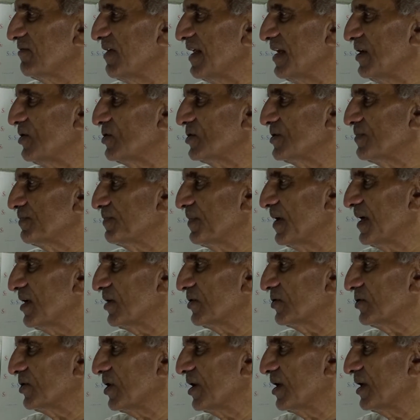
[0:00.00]
values
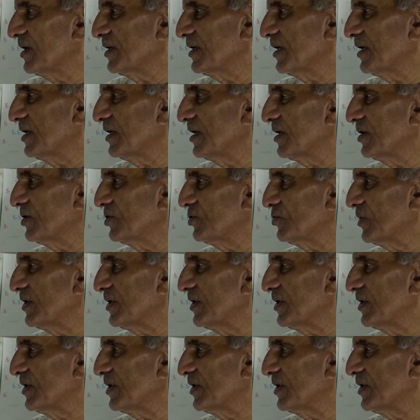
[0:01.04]
pair 13 and